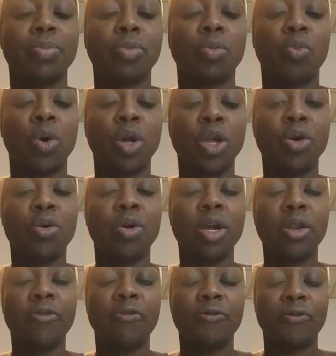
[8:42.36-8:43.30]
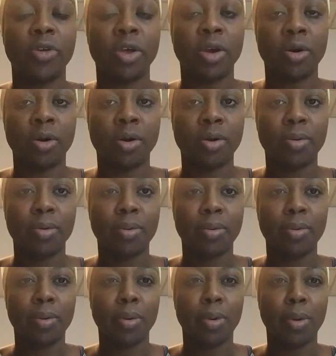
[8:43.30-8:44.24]
when you're in fear,
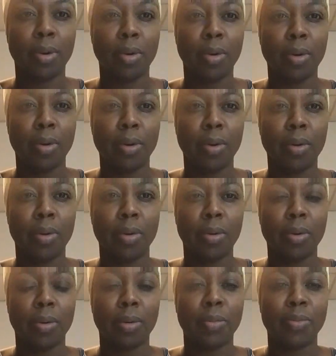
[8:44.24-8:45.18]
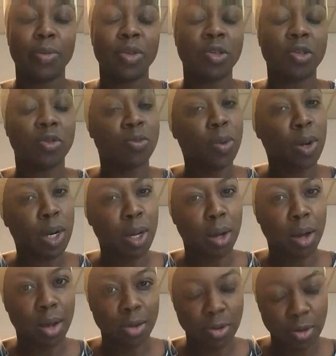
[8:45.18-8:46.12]
this is what
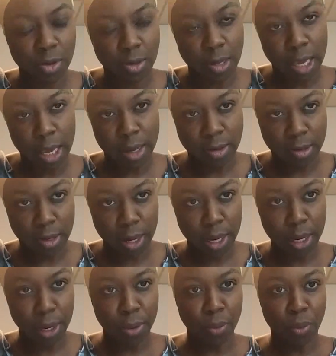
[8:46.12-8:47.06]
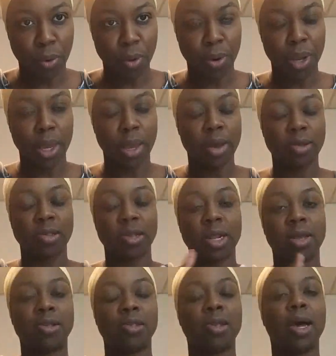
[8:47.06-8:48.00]
causes anxiety and worry. Because
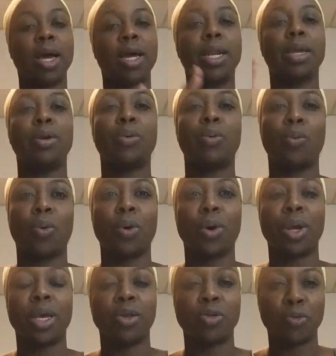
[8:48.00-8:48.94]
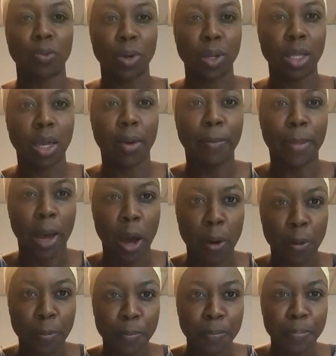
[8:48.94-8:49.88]
anxiety and worry is really
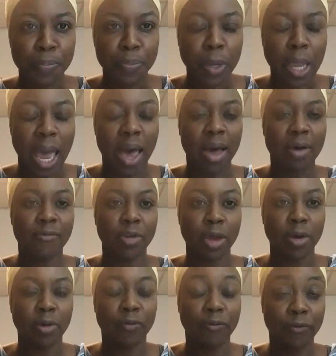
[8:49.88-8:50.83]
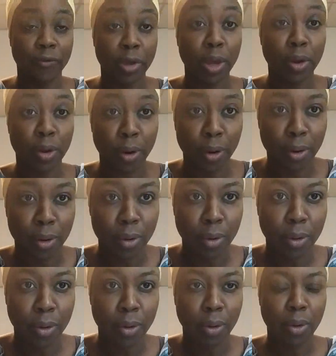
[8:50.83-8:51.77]
about having fear
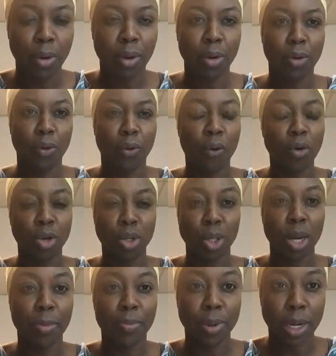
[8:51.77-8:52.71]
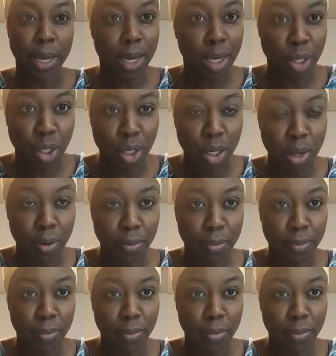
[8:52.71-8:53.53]
or trepidation